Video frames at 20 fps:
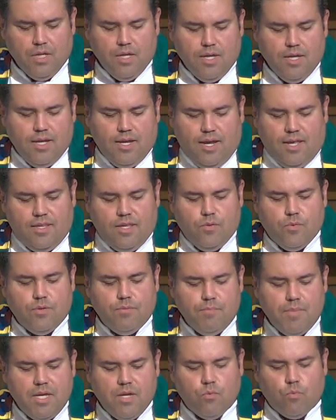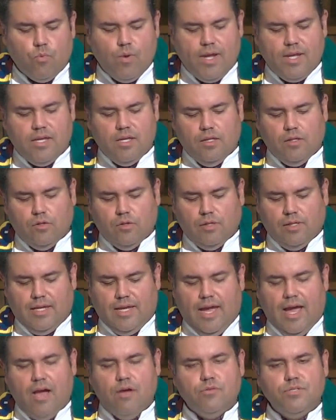And they would meet regularly
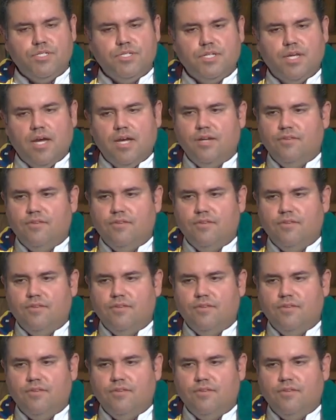outside